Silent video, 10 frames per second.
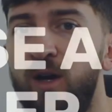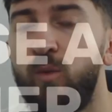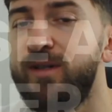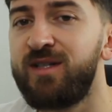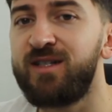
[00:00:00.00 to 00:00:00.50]

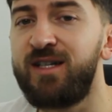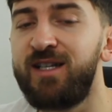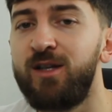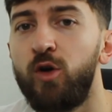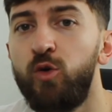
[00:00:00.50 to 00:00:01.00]
When
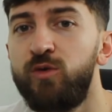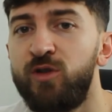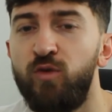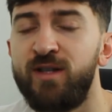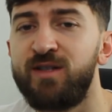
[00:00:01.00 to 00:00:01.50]
deciding who
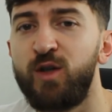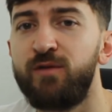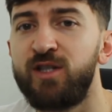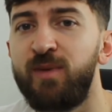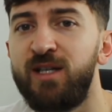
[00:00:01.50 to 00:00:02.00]
to rent
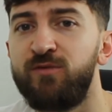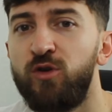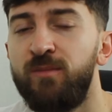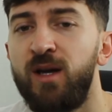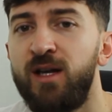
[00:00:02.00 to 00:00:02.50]
server space
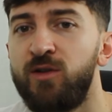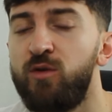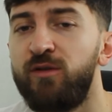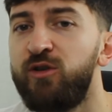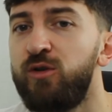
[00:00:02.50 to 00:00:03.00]
from, there
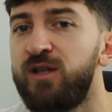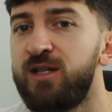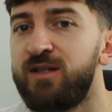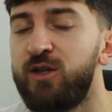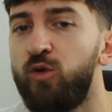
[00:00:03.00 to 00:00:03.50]
are a few
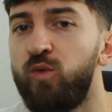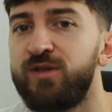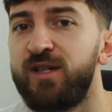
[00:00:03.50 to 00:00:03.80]
things that you'll want to